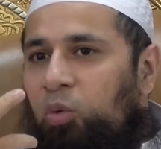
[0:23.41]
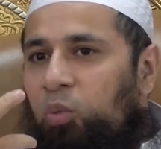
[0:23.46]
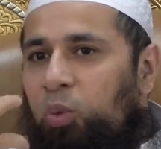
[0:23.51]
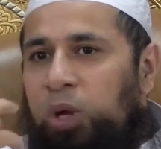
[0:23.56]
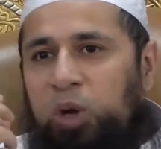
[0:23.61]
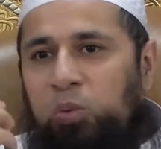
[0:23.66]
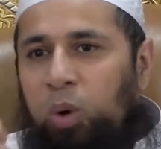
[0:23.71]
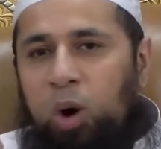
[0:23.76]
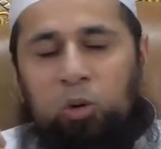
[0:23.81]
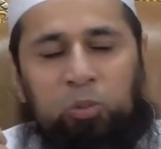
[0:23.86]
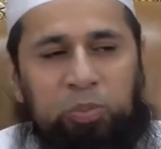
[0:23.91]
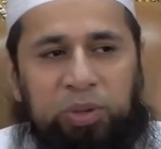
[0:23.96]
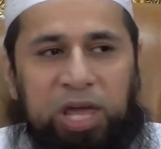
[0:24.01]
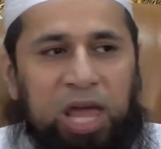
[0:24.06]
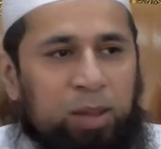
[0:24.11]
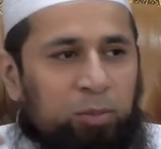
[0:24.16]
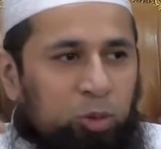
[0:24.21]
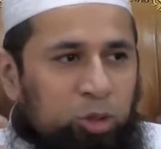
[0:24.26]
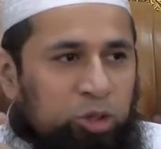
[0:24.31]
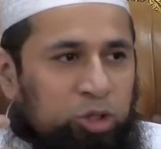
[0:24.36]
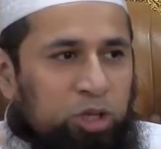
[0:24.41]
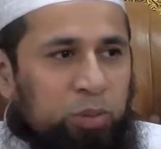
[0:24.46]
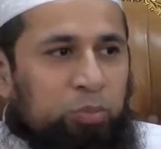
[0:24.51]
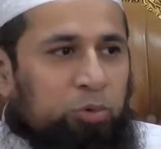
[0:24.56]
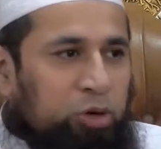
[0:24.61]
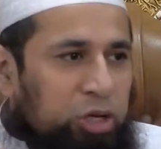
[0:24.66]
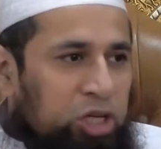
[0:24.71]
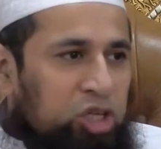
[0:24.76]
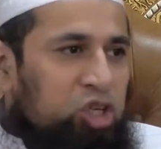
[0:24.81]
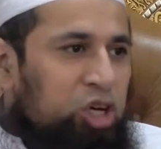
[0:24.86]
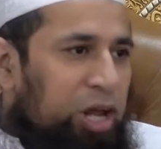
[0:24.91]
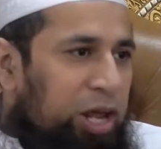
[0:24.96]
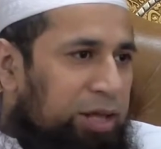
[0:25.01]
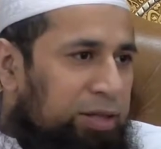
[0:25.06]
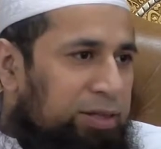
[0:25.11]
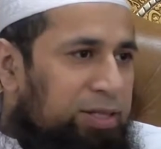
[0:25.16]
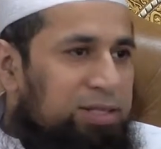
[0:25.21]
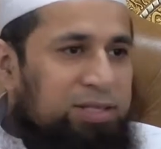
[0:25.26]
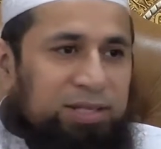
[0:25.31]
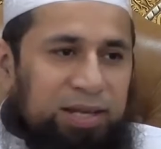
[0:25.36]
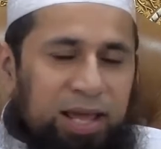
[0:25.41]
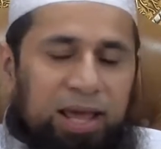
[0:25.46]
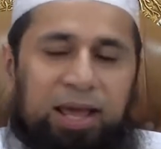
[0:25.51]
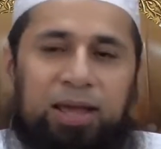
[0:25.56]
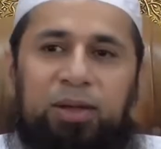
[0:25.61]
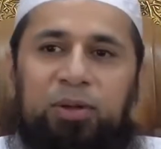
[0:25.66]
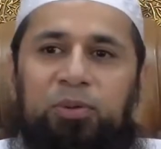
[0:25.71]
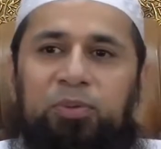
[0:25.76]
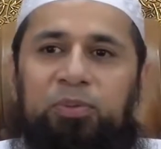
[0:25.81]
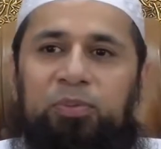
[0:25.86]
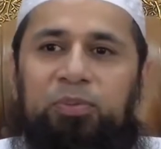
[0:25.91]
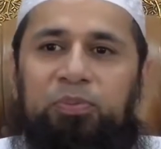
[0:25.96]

we won't be able to appreciate this now.